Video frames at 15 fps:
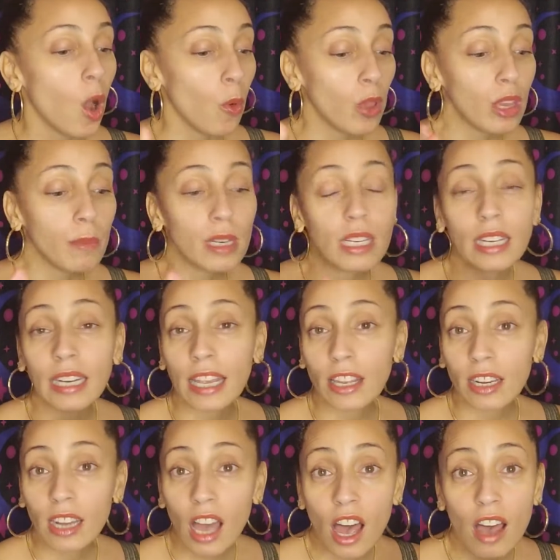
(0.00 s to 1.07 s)
We can be looking at
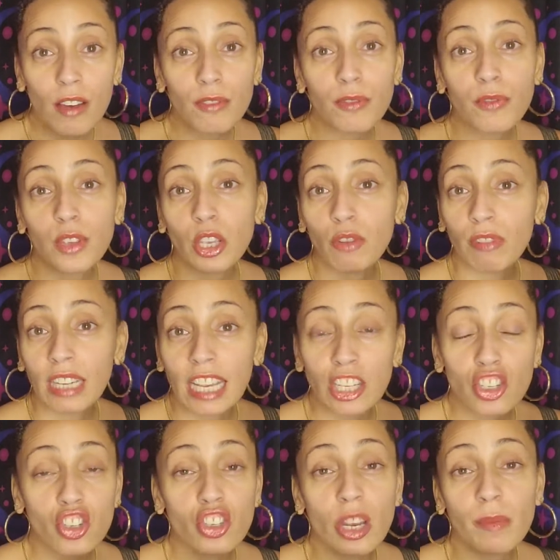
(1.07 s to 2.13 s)
your love, your
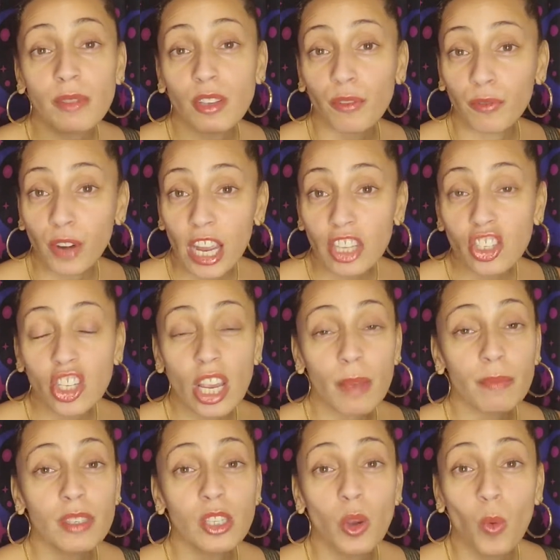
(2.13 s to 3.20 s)
relationships, your
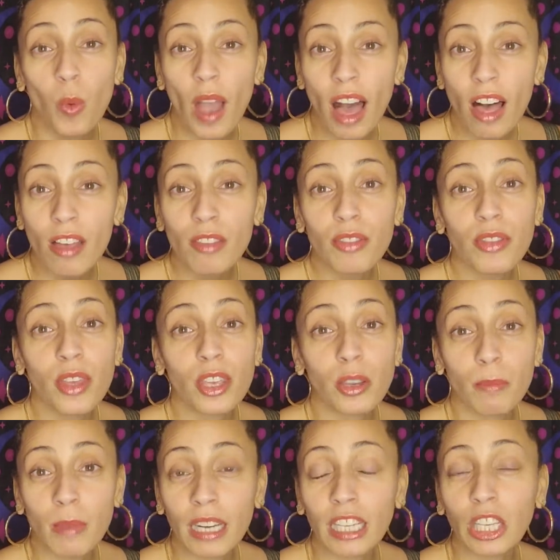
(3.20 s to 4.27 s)
friendships, your wealth,
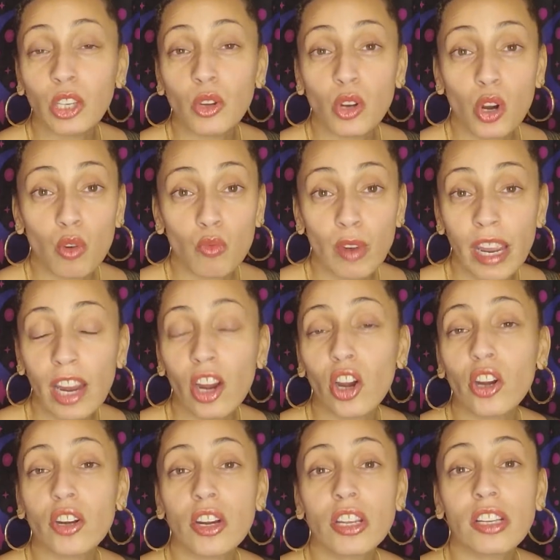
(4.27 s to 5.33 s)
your money, your
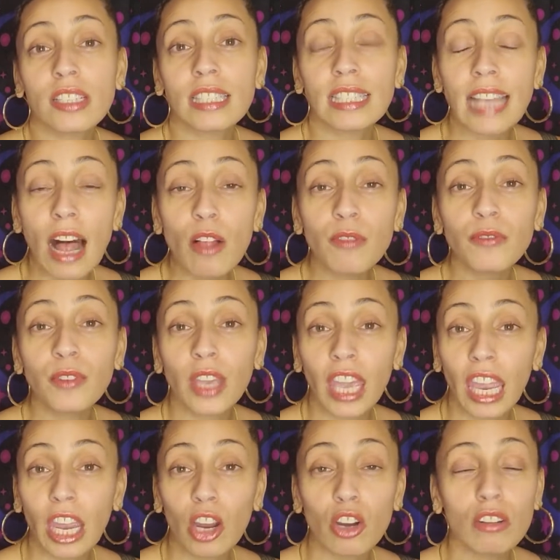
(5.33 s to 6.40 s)
career, your
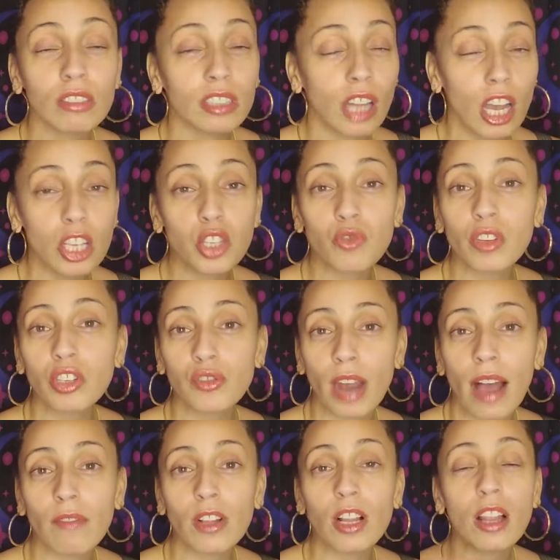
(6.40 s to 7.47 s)
self-care, luxury,
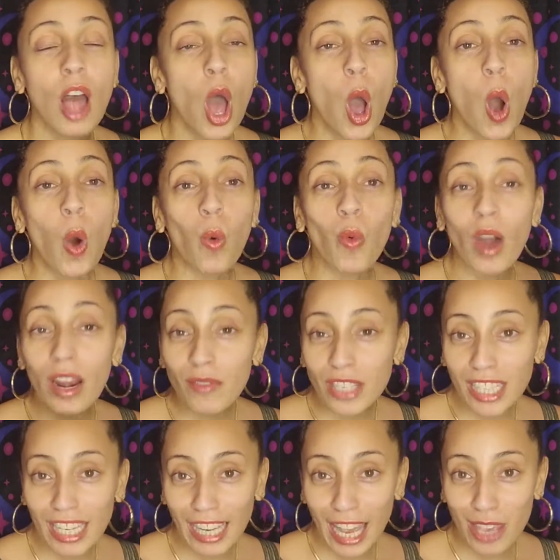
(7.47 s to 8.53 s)
travel, whatever's
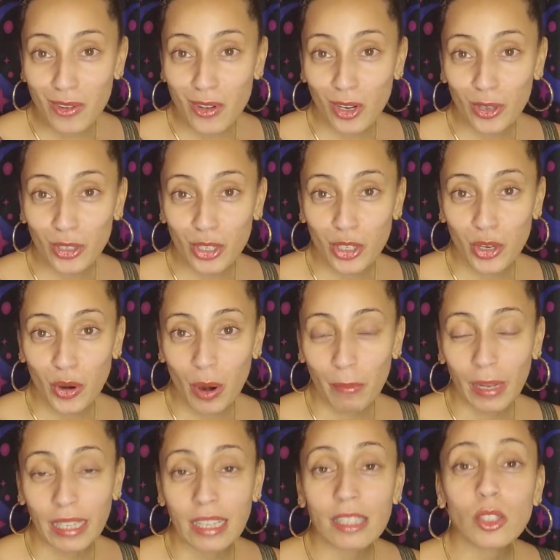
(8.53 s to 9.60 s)
gonna get you closer to your
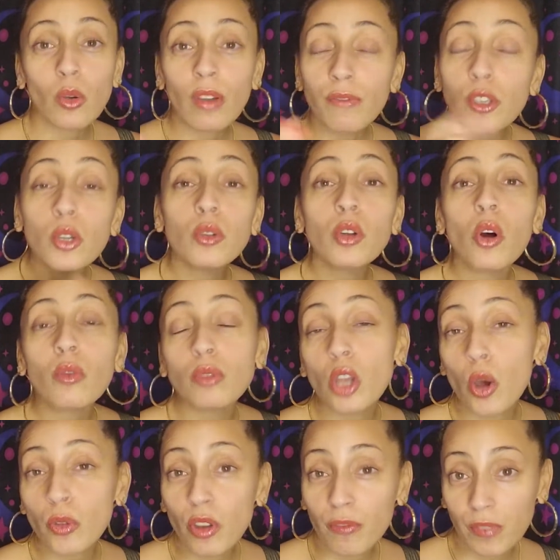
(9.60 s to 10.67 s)
abundance. So if you don't
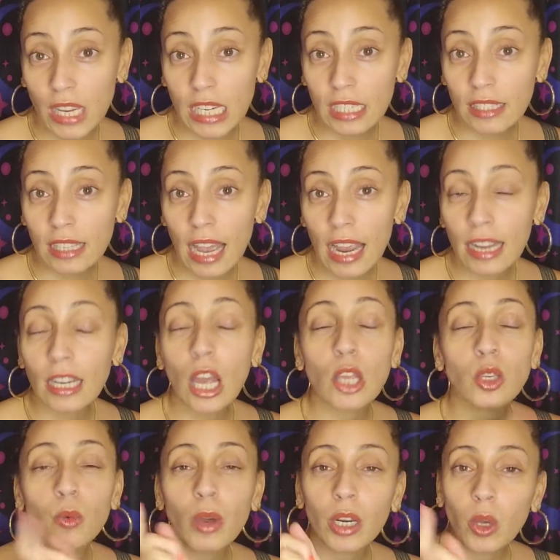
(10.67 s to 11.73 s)
know your Venus sign,
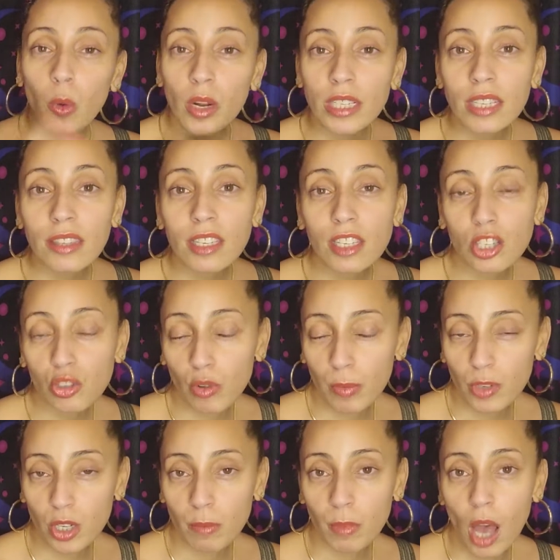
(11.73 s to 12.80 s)
you wanna go into the
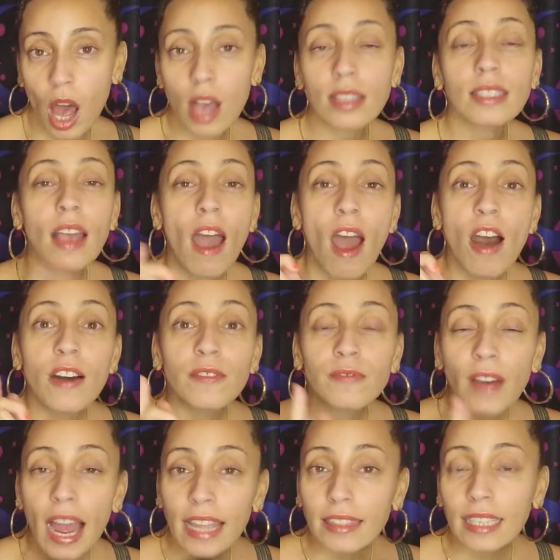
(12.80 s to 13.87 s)
description box
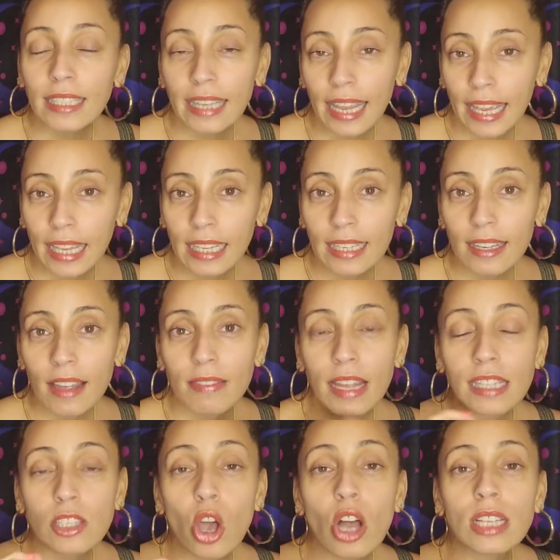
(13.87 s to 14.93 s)
Find the link
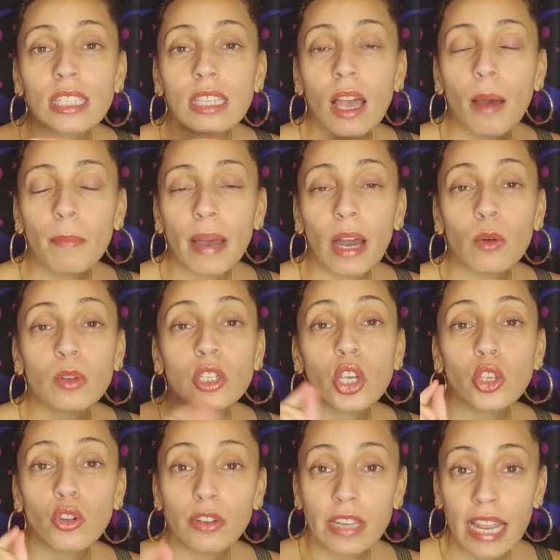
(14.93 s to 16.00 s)
that talks about
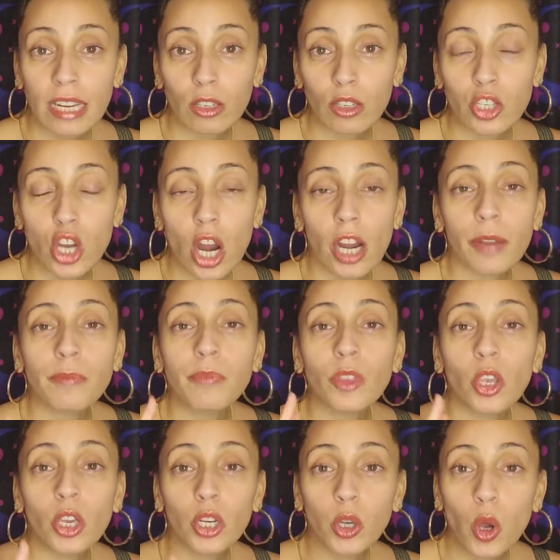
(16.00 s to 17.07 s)
your natal chart.
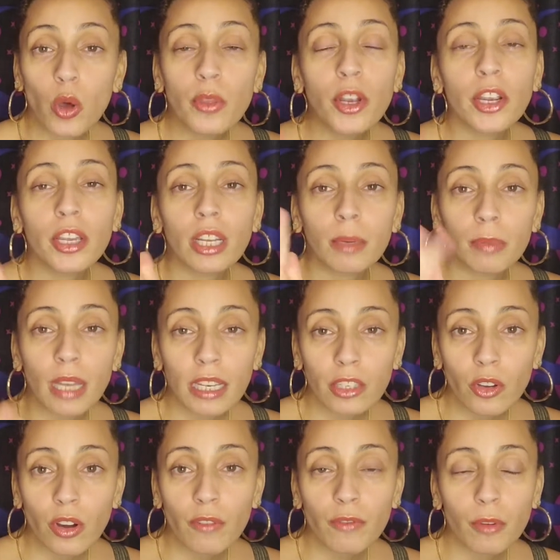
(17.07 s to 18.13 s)
You're going to go there, you're going to plug in
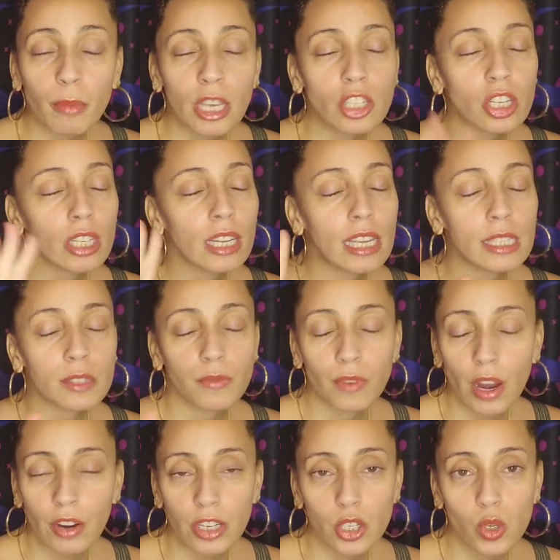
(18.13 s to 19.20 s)
your information. It's
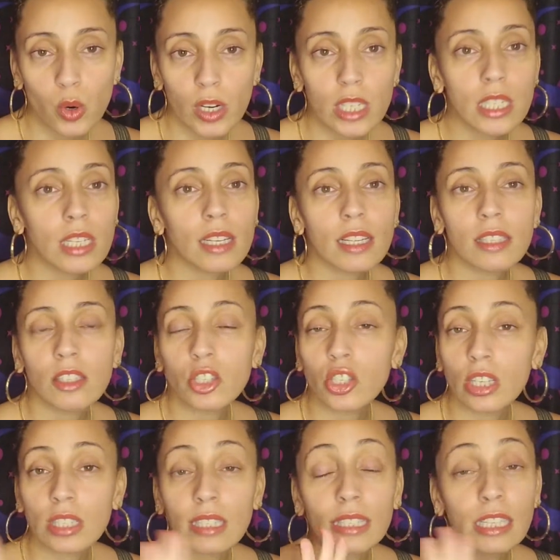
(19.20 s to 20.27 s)
very short. It's
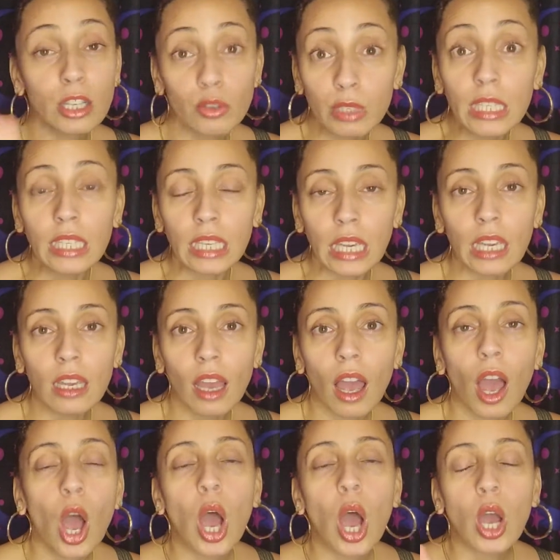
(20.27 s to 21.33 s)
just literally
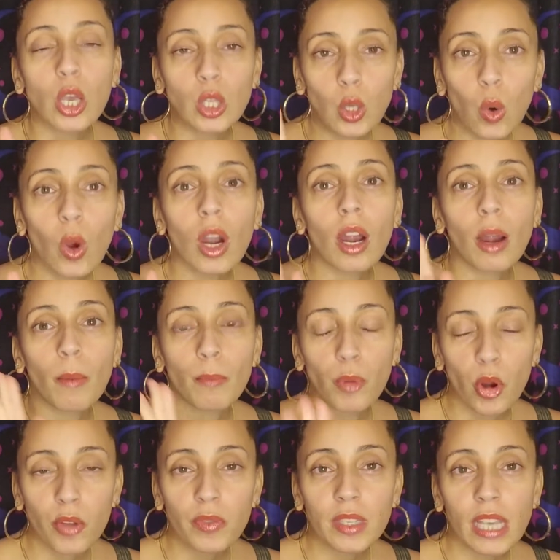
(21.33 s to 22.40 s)
your
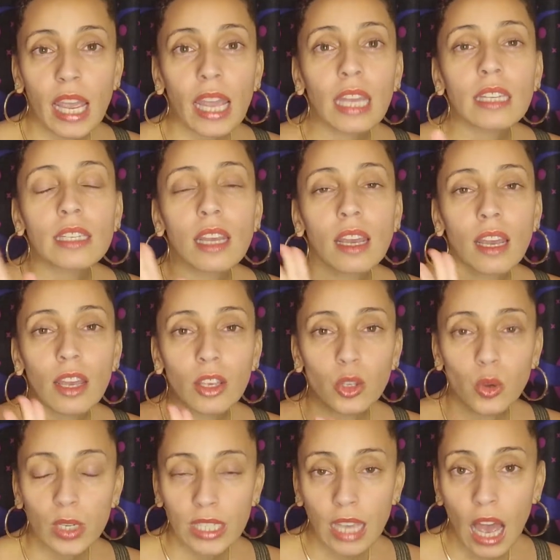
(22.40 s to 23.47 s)
birth date,
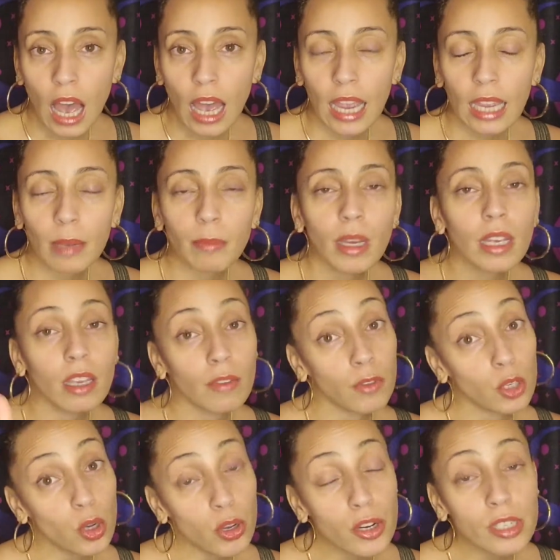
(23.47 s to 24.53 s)
your time. If you
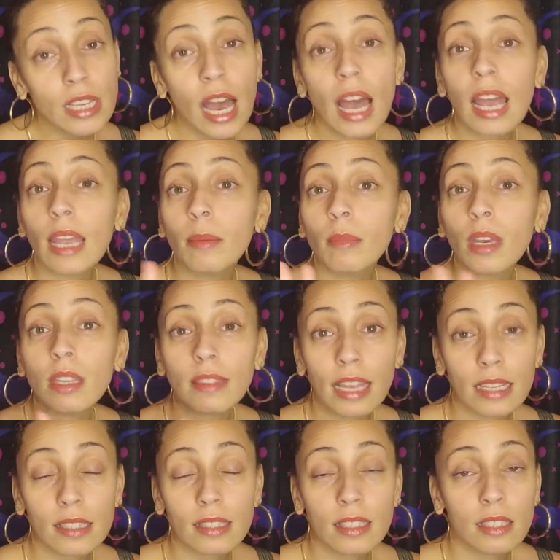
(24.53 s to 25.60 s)
know your time,
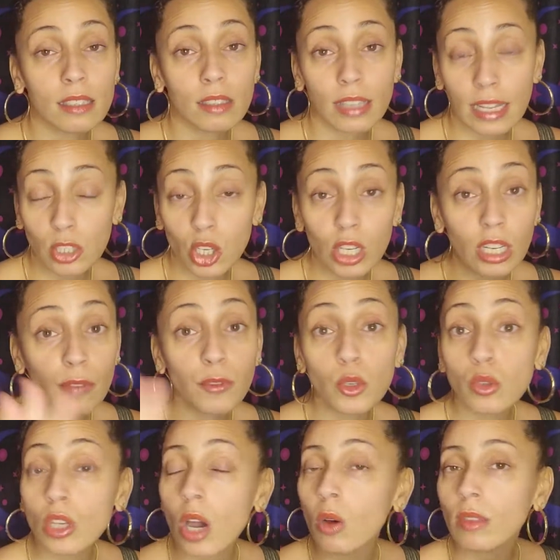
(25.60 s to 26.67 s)
that's that's good. If you
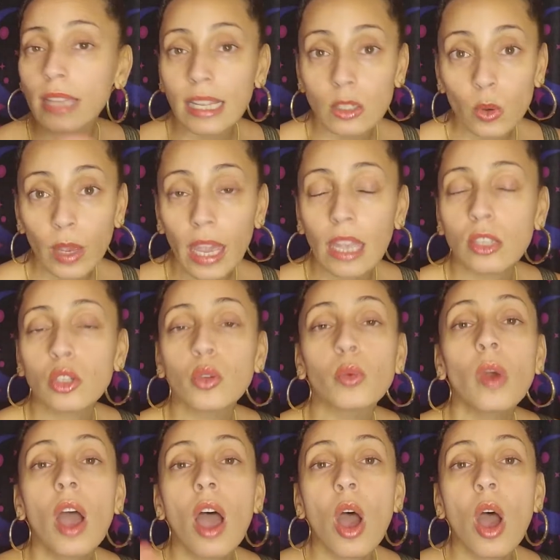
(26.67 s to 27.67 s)
don't, that's okay too.